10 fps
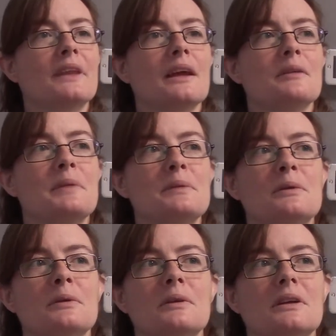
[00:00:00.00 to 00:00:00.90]

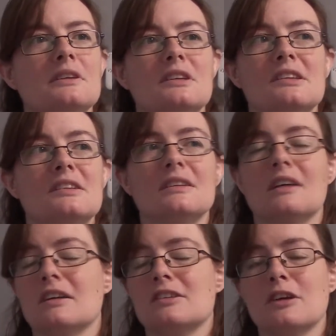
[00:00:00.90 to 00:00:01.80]
People just
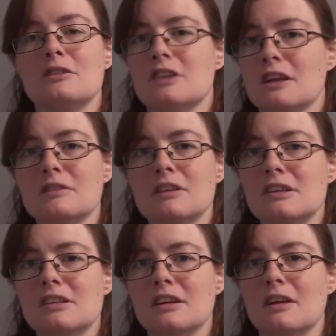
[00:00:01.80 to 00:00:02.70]
are so
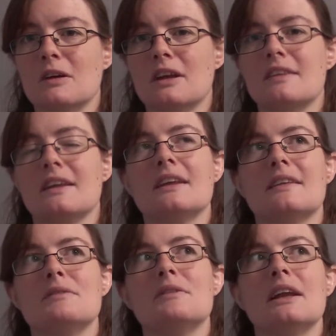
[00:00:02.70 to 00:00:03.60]
generous, and I think
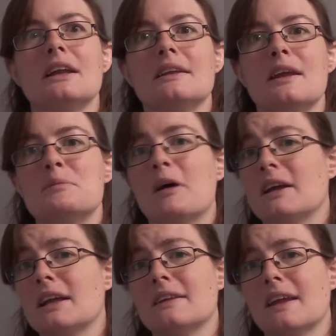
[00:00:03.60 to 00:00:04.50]
they buy
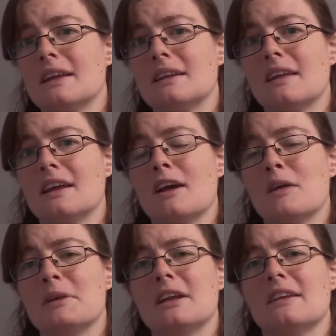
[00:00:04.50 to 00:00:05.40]
in, they
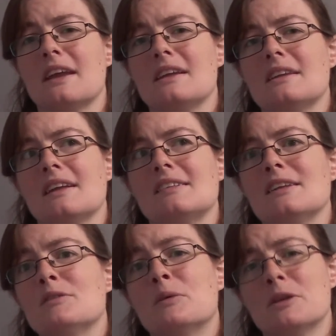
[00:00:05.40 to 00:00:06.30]
come in and they
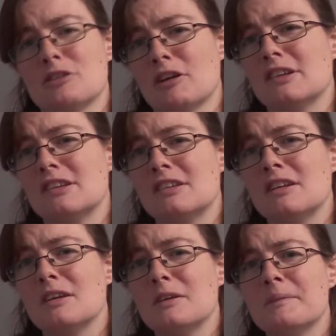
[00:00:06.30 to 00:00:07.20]
see what we're trying to
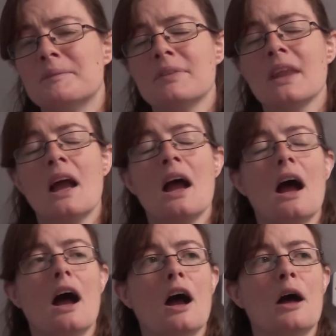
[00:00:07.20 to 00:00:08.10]
do.
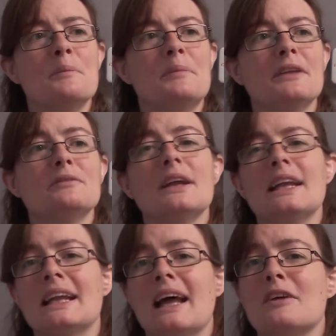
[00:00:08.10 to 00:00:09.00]
But it
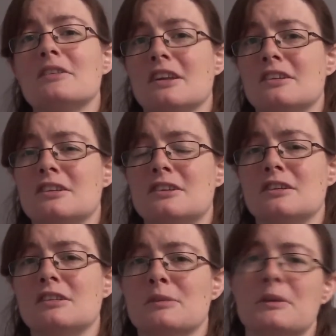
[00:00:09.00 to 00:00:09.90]
really allows us to
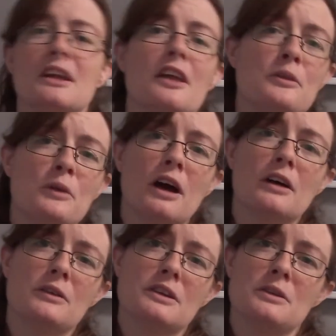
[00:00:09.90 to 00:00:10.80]
do some of the other
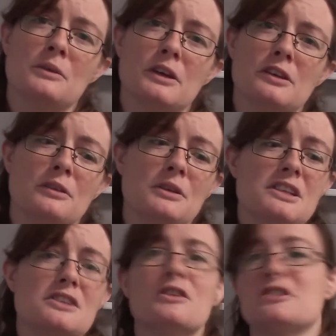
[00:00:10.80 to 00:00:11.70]
work which we want to do, which
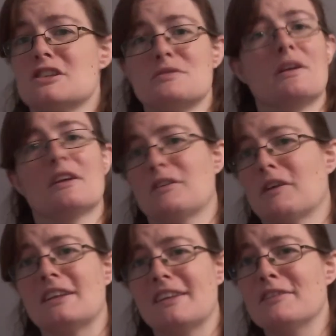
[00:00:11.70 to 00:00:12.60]
is not just run a
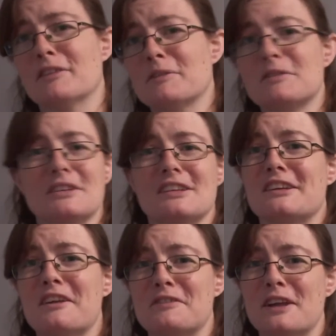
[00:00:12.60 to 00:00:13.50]
great tea rooms, which is
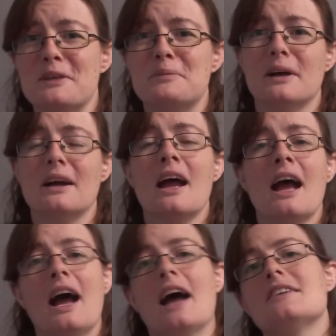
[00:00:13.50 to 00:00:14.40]
lovely, but
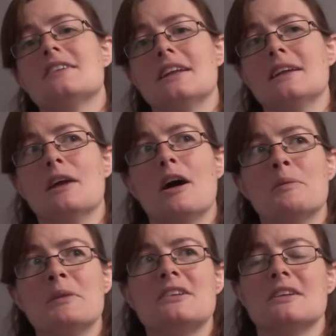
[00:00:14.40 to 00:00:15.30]
actually our
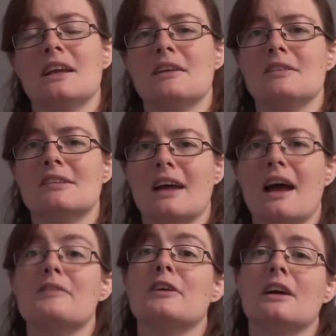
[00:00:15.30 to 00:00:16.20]
mission here is to
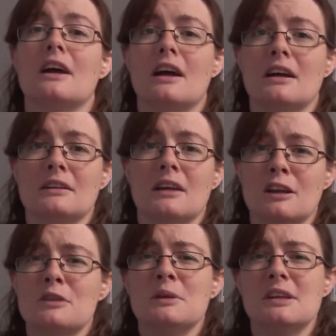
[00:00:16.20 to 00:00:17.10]
have a
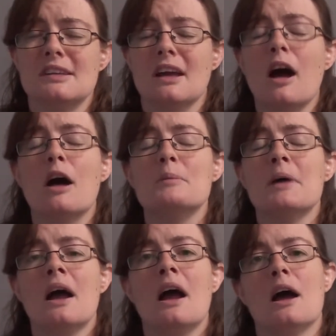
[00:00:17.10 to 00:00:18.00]
community hub,
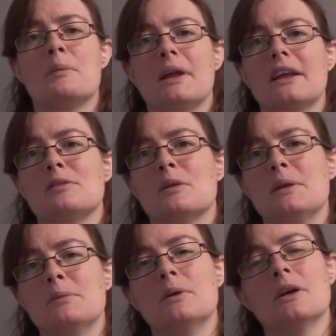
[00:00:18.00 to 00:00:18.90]
a place where
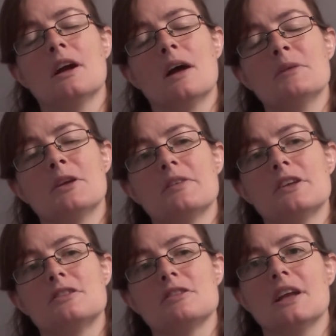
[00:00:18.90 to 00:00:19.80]
people can come in off the
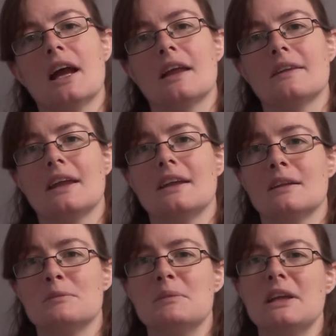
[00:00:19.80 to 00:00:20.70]
street and they
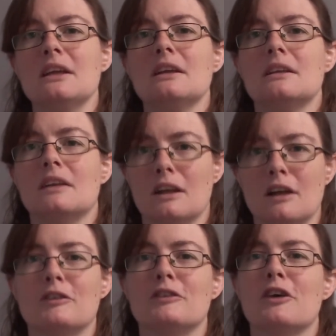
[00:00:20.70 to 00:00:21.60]
can meet the
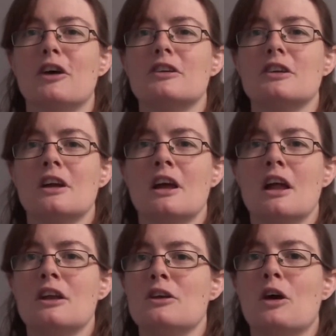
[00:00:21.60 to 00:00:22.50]
love of God,
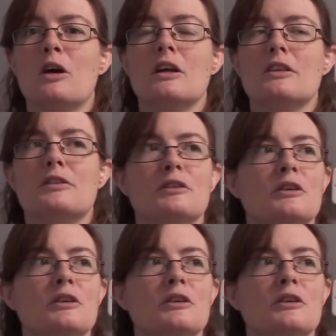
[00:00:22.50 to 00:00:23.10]
not through